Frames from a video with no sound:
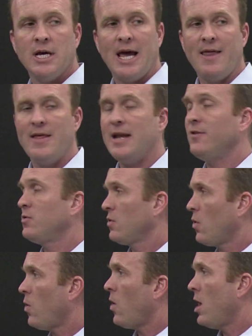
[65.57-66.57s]
And that is
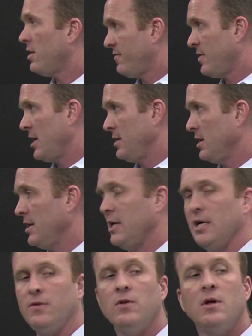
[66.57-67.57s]
qualifying the
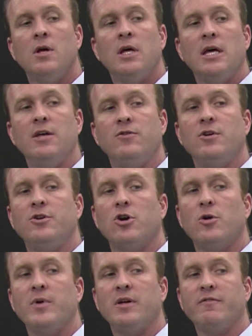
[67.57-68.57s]
lead, is
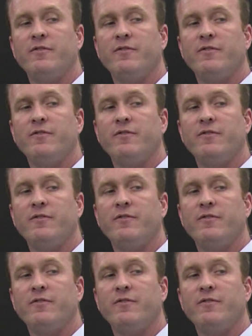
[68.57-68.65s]
determining